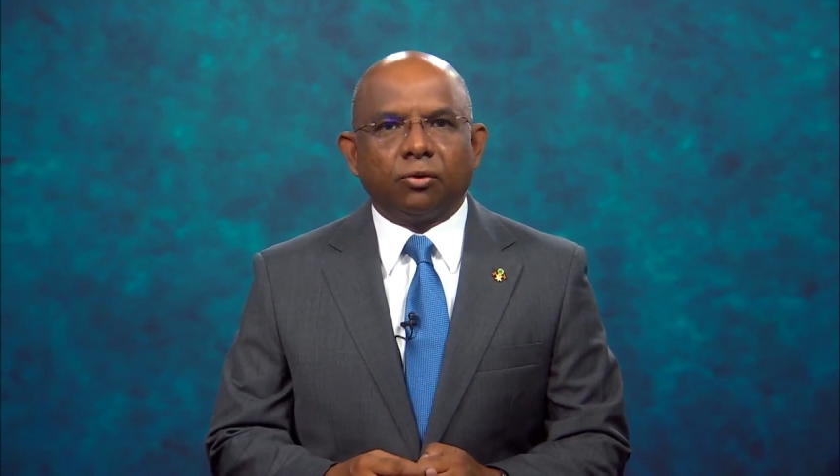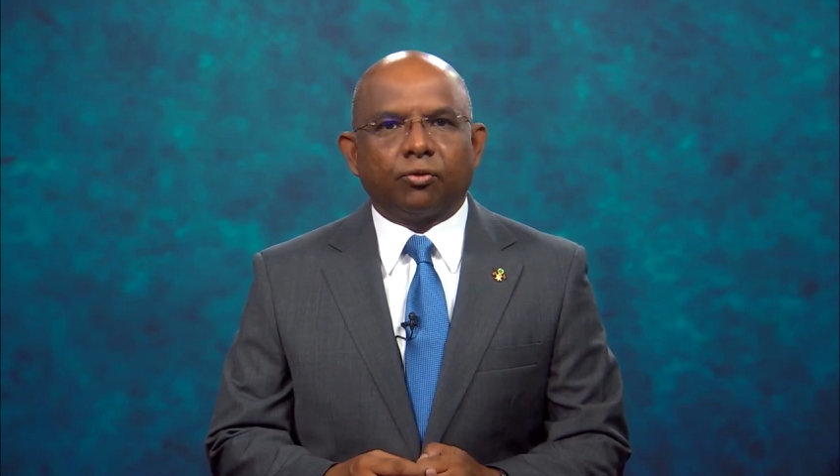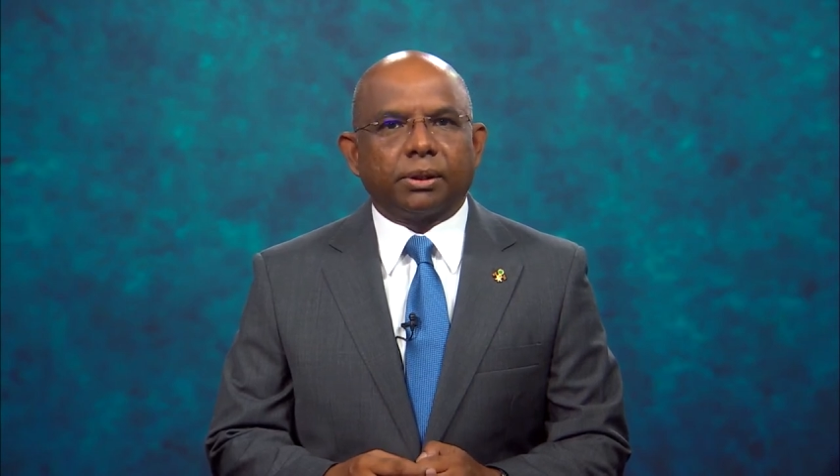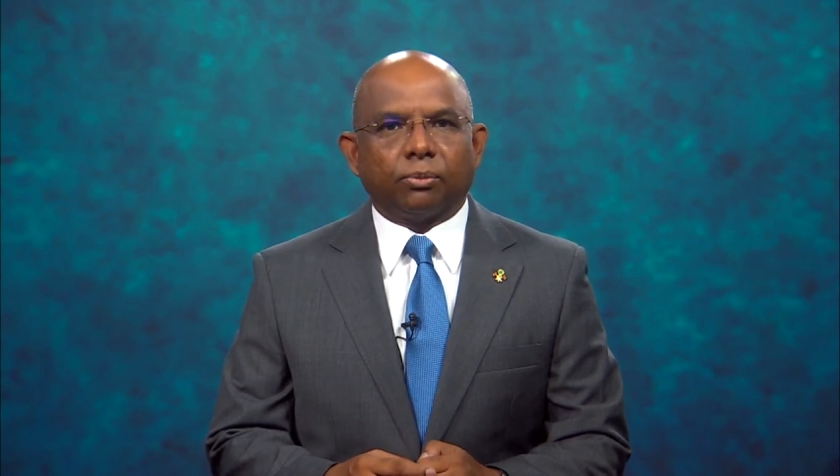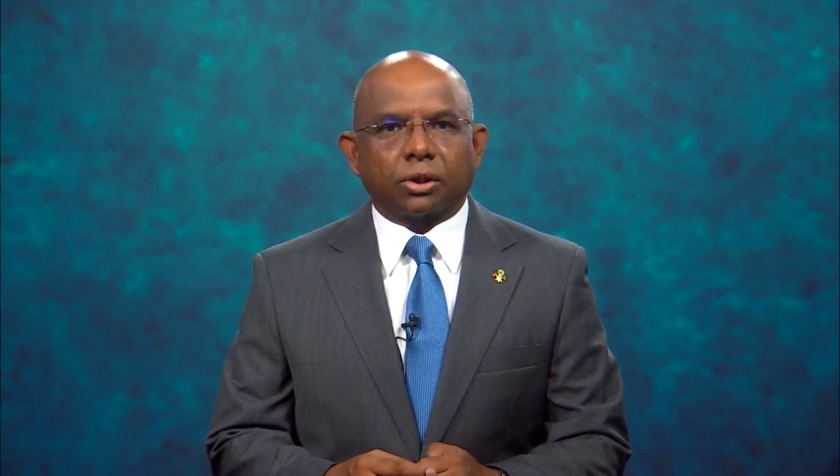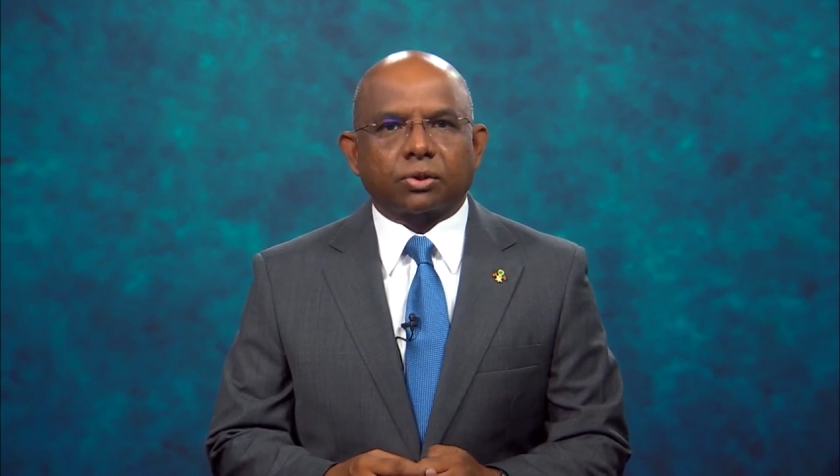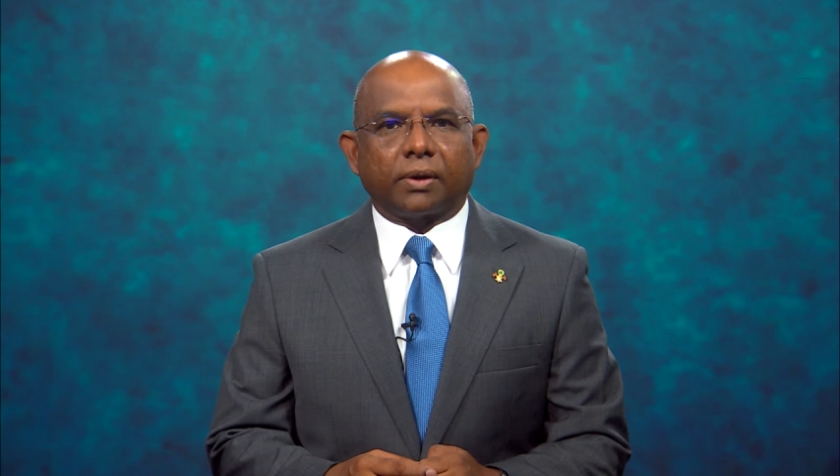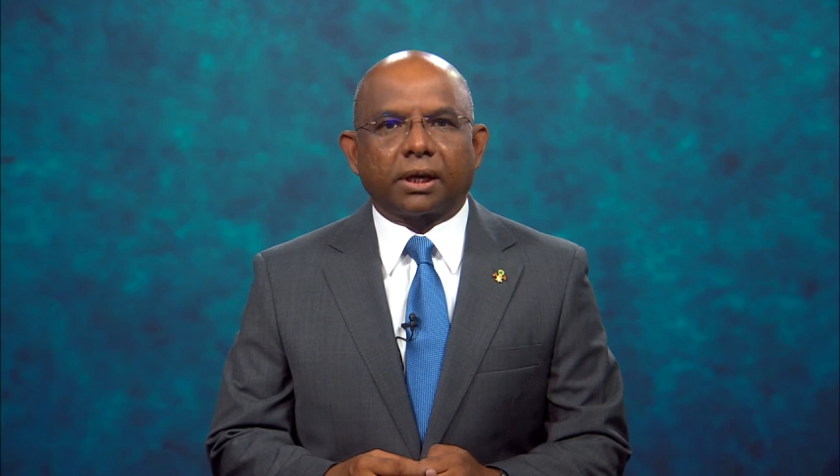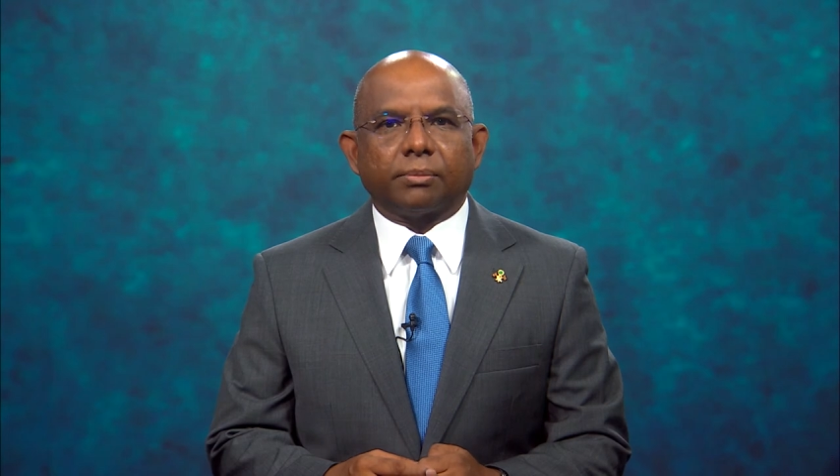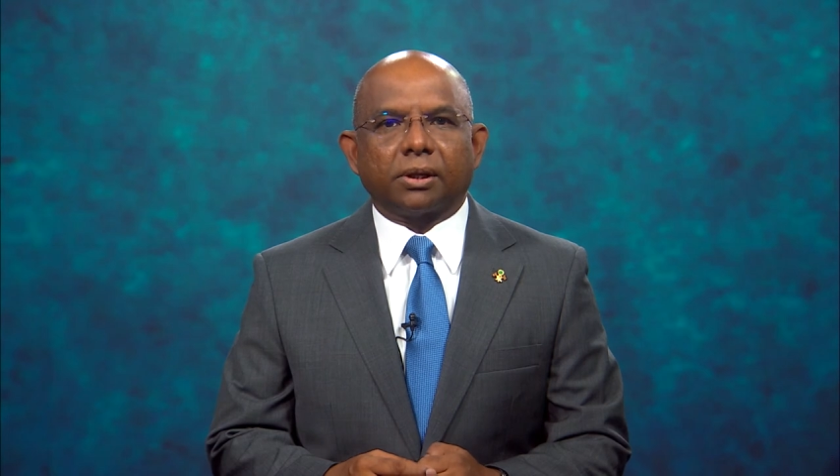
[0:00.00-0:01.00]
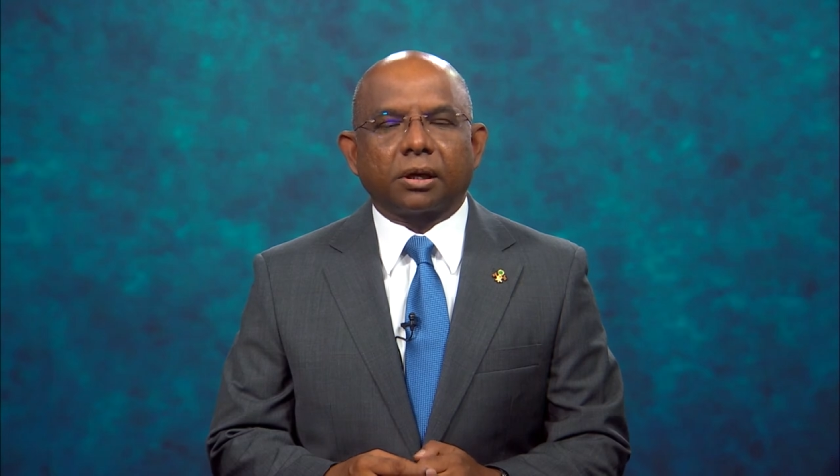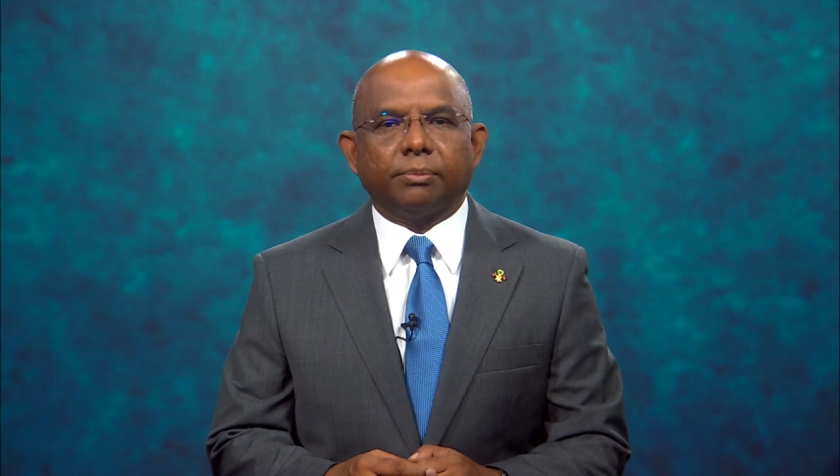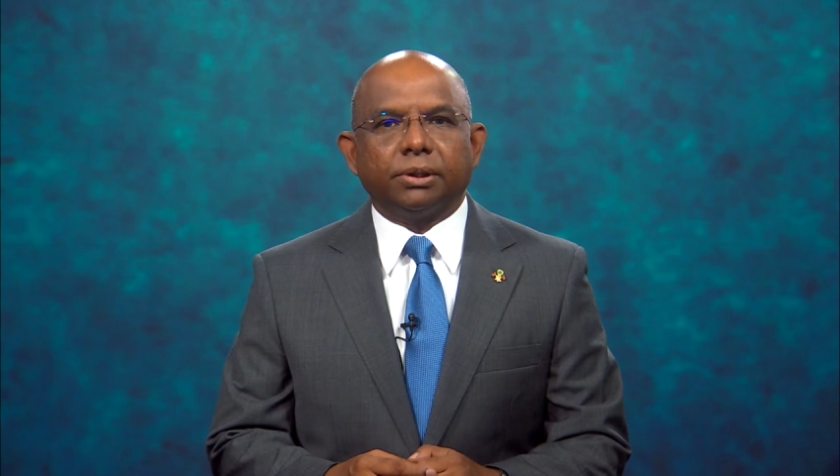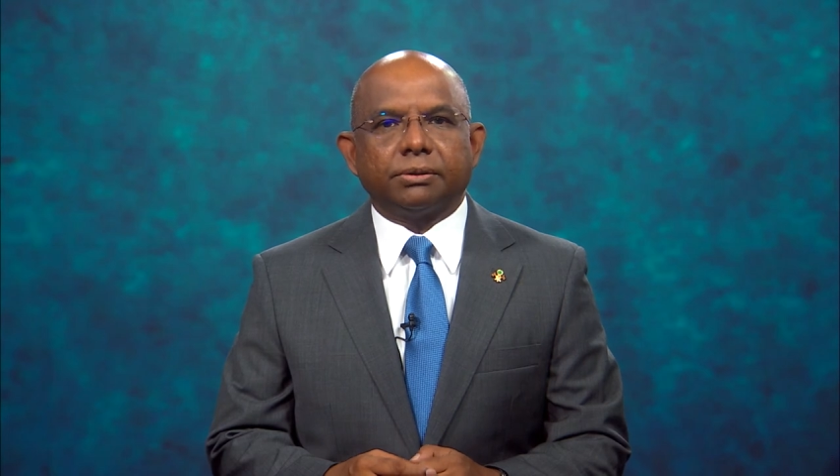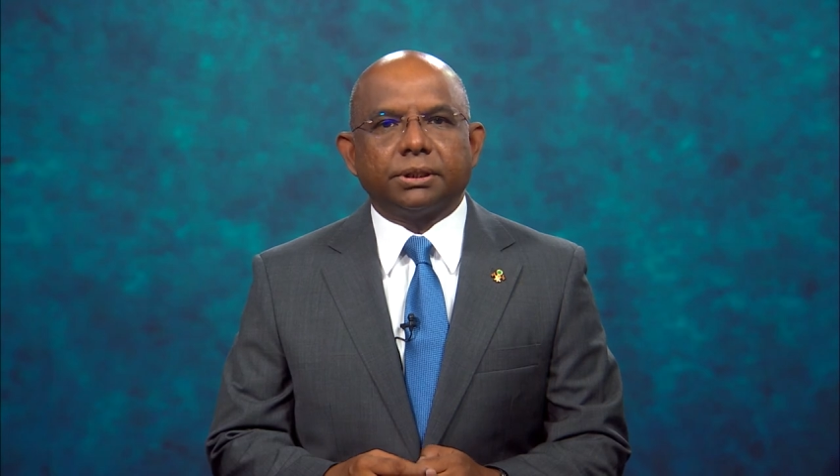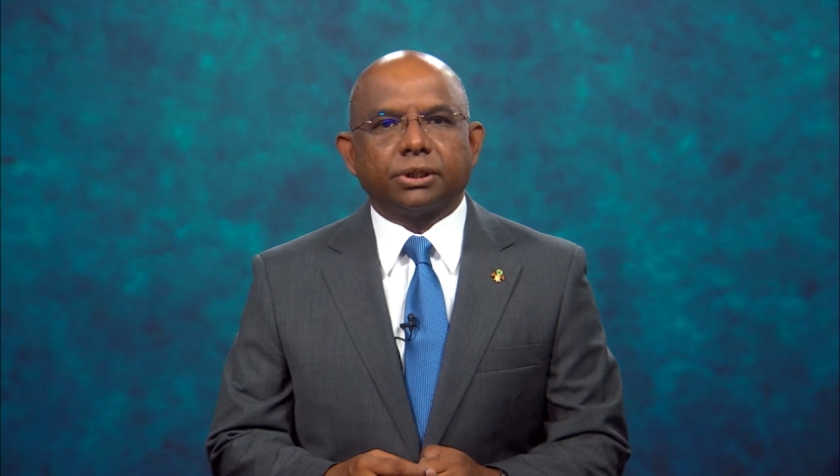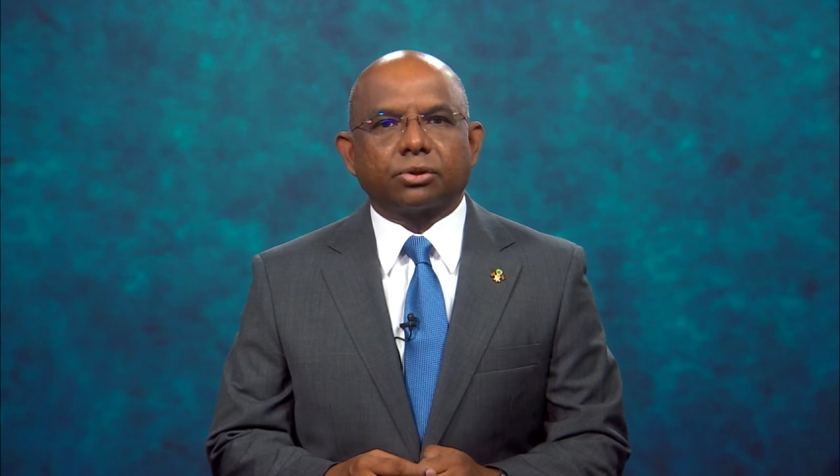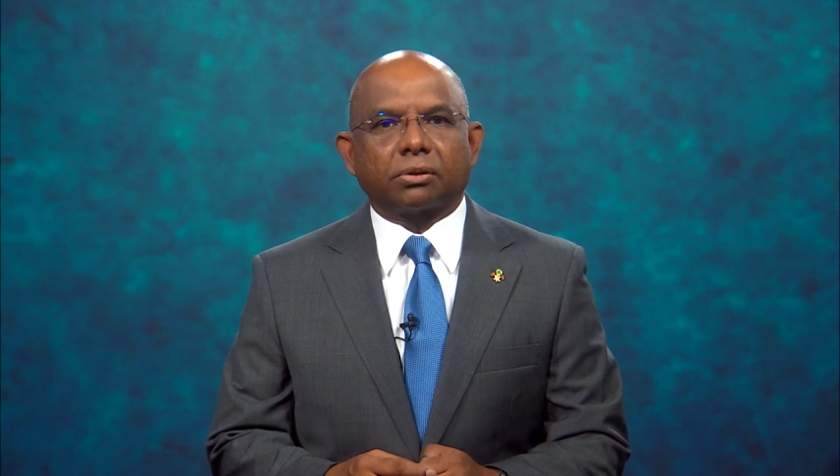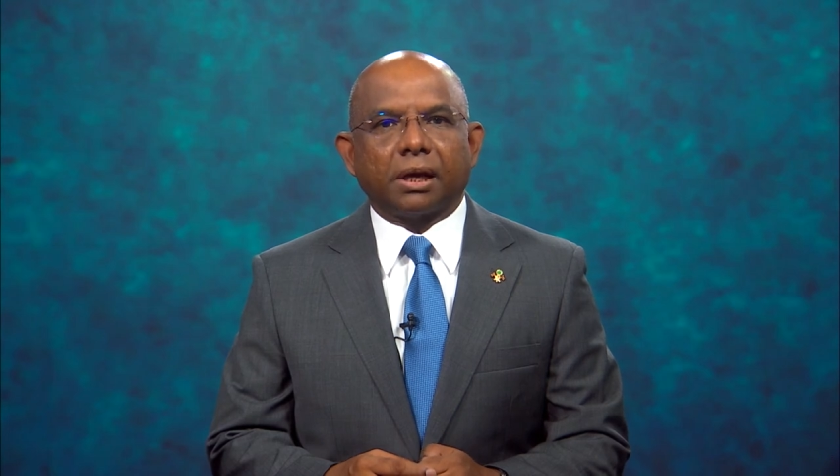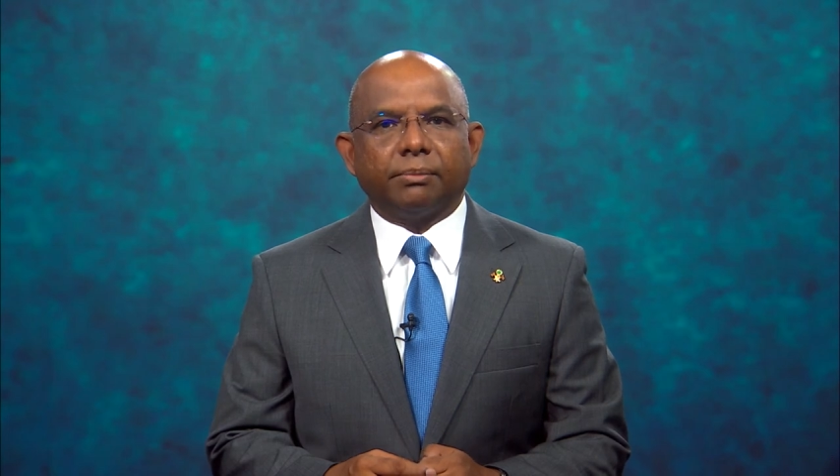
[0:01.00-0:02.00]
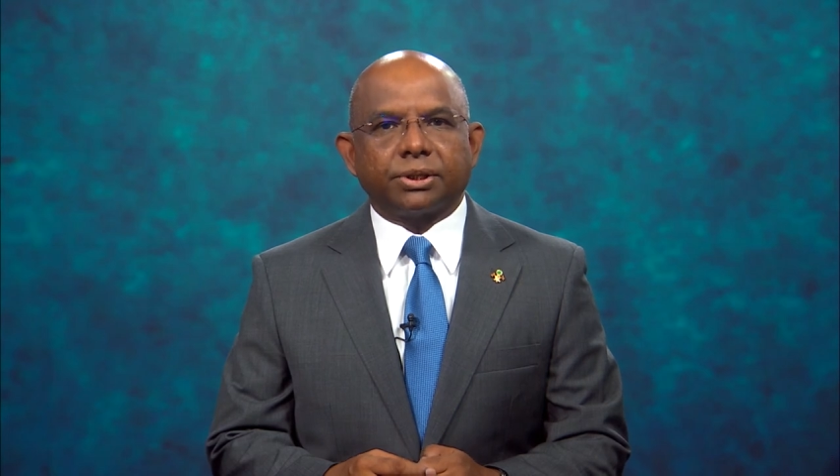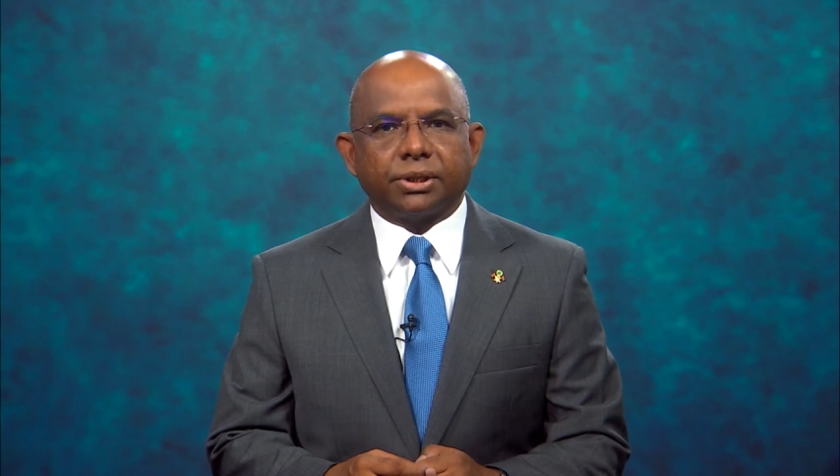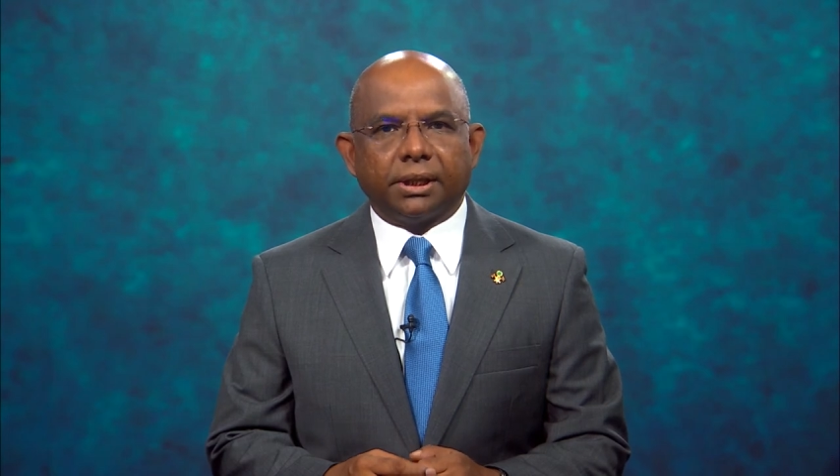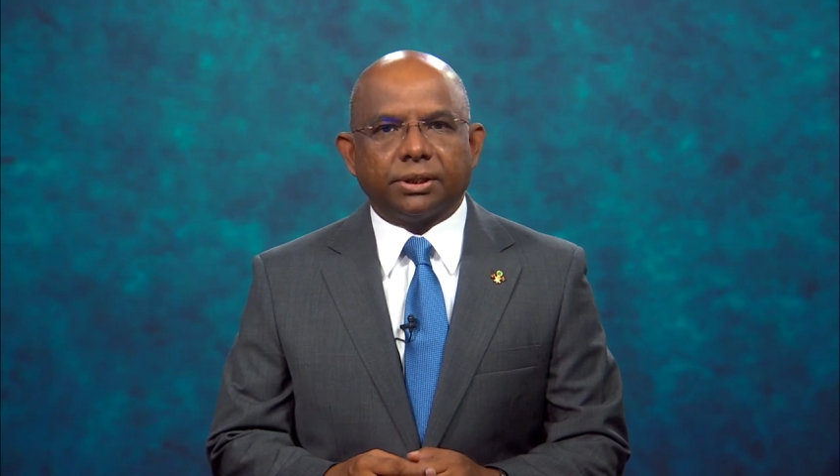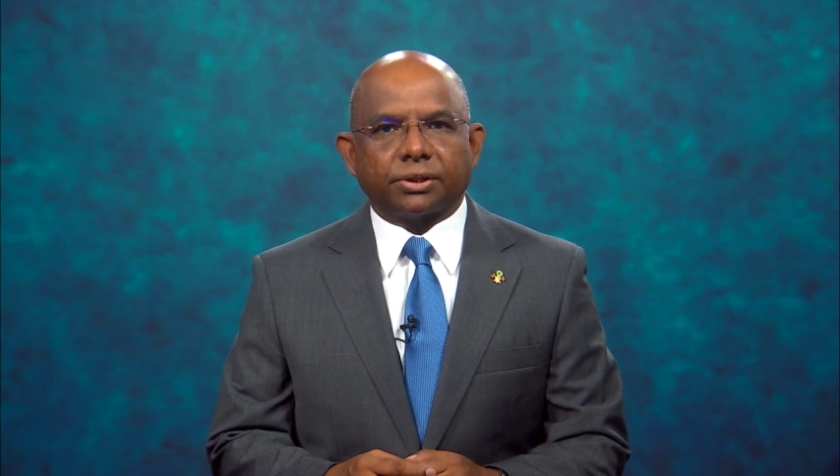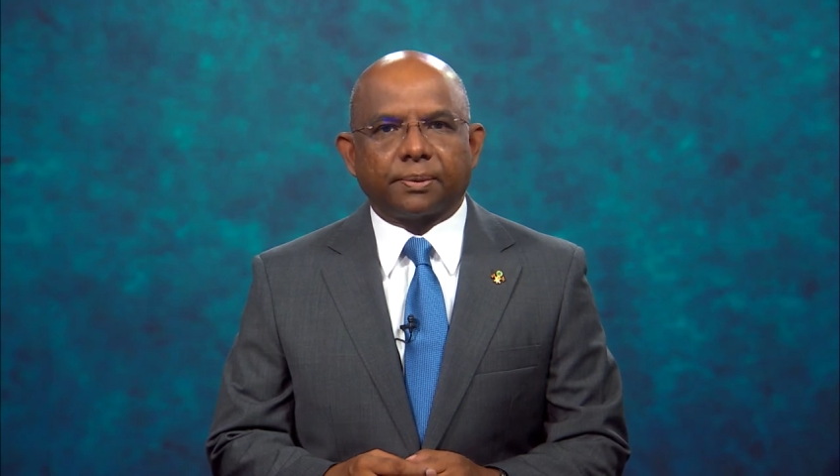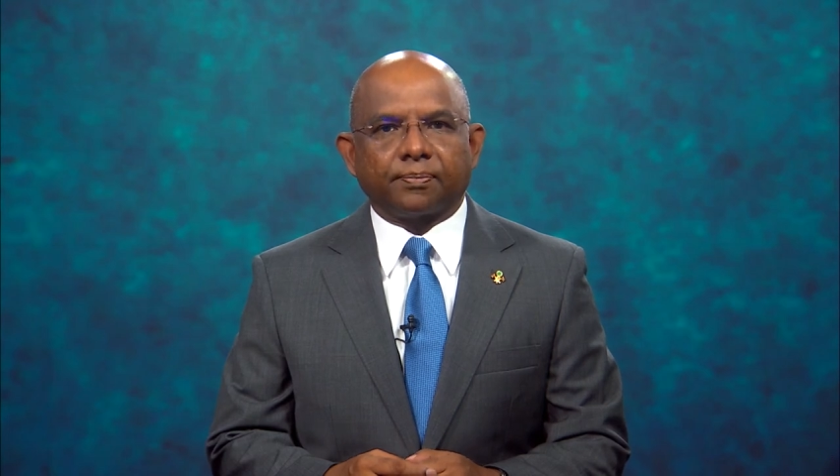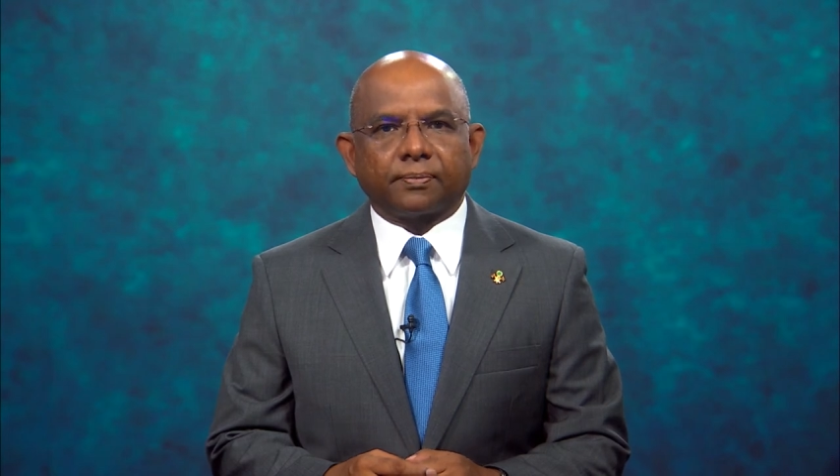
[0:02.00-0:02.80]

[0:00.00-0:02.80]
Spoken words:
for the most vulnerable communities to climate change.